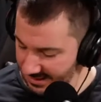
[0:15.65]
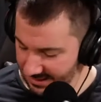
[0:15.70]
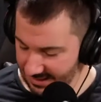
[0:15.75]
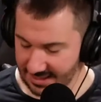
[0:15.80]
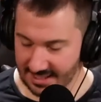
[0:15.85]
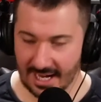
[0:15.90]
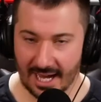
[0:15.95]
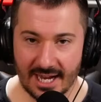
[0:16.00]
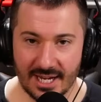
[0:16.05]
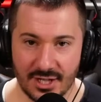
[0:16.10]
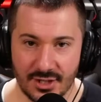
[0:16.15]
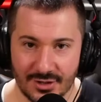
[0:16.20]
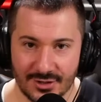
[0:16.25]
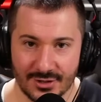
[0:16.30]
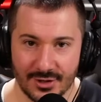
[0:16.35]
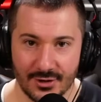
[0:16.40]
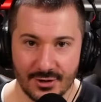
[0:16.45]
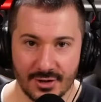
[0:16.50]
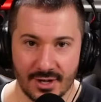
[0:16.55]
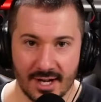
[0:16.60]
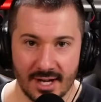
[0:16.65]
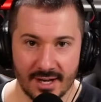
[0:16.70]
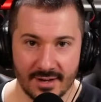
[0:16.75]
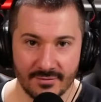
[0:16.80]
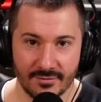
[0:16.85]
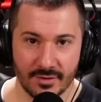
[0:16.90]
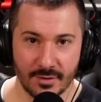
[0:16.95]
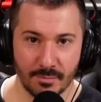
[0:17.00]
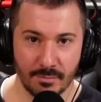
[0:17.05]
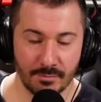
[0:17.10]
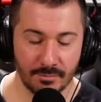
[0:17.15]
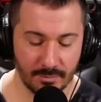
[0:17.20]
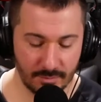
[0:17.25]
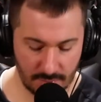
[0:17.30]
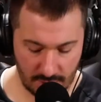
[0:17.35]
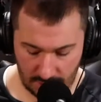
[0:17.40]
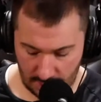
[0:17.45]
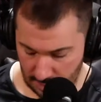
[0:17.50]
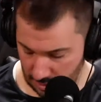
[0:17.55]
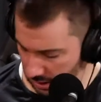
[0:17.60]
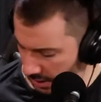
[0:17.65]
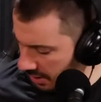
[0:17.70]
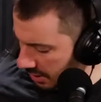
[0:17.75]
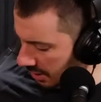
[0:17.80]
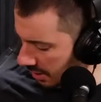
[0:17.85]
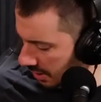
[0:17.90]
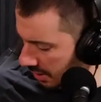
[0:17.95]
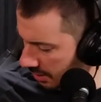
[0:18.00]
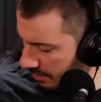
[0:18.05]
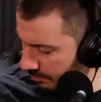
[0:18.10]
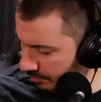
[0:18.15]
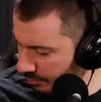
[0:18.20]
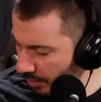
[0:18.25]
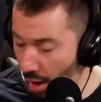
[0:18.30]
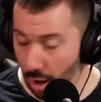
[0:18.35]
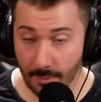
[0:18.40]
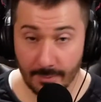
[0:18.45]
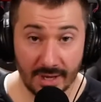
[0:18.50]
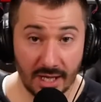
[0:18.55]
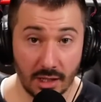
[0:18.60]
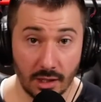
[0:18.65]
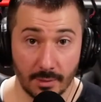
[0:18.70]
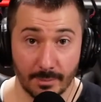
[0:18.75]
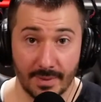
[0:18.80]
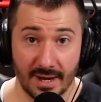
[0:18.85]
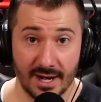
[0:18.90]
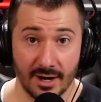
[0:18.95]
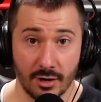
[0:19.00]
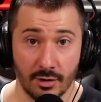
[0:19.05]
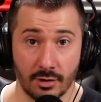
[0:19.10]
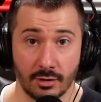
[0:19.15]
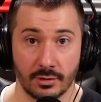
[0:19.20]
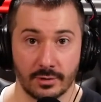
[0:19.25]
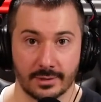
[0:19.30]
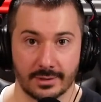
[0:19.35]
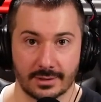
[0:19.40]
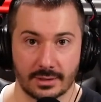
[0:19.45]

tight shirt on from Barbell Apparel.